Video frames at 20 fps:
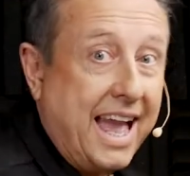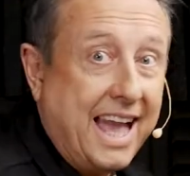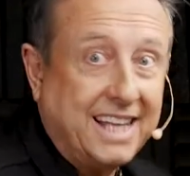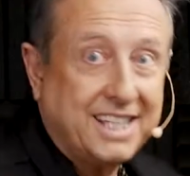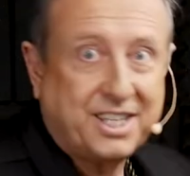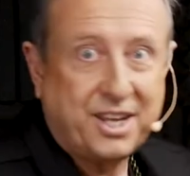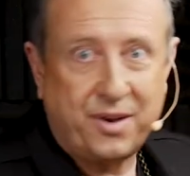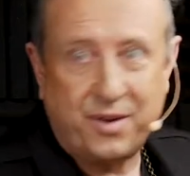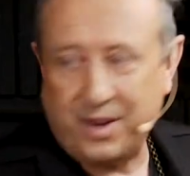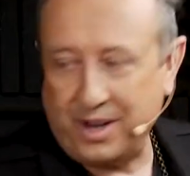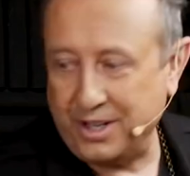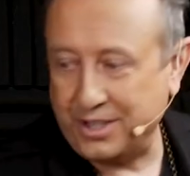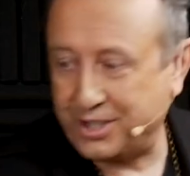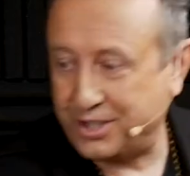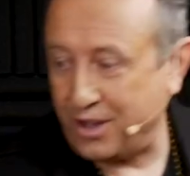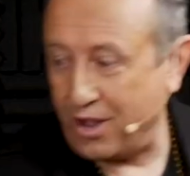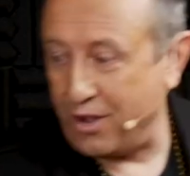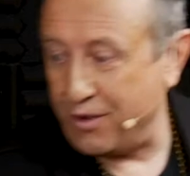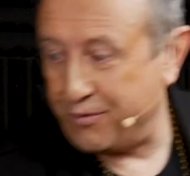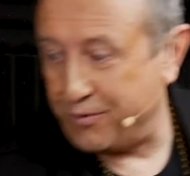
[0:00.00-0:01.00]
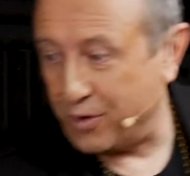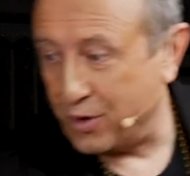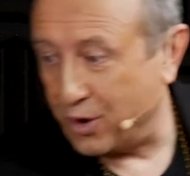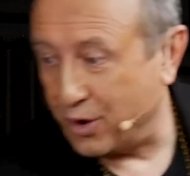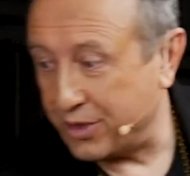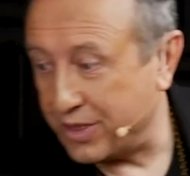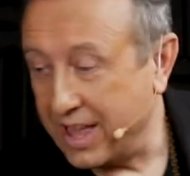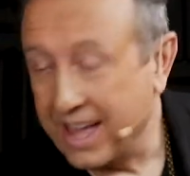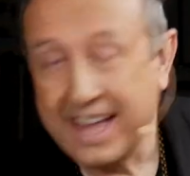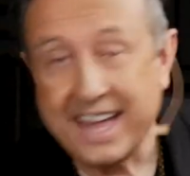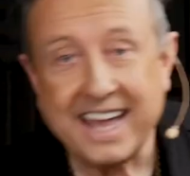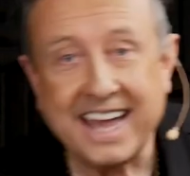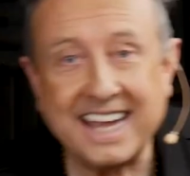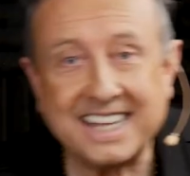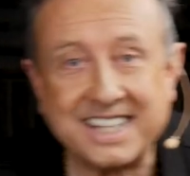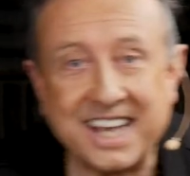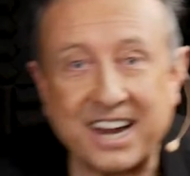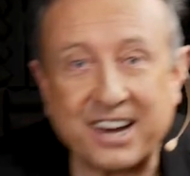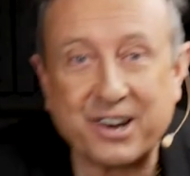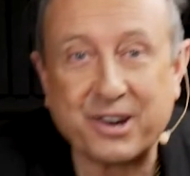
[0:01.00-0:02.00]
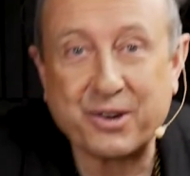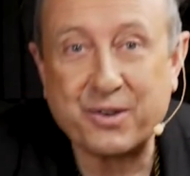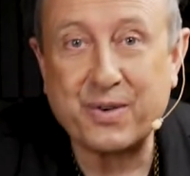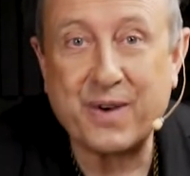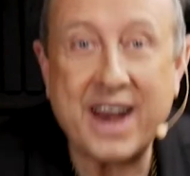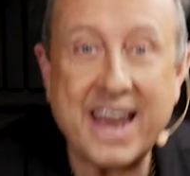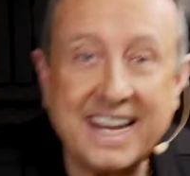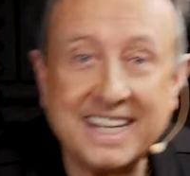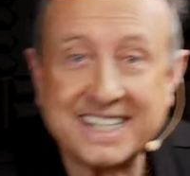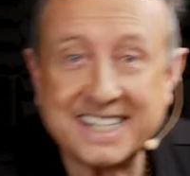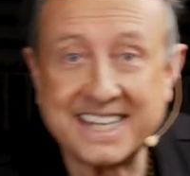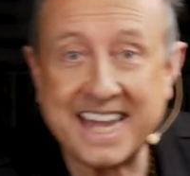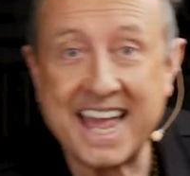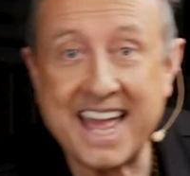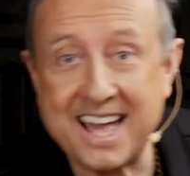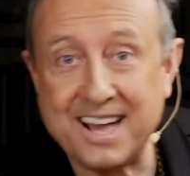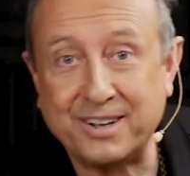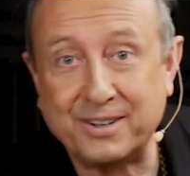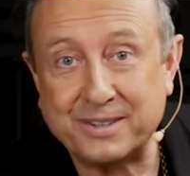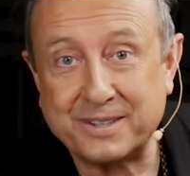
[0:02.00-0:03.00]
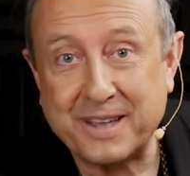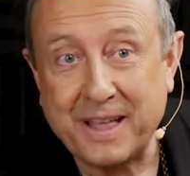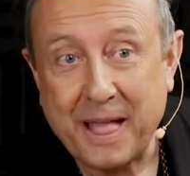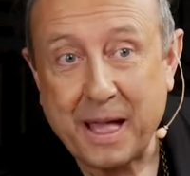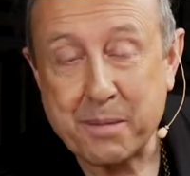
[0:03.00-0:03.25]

So on and so forth. It's a great sound.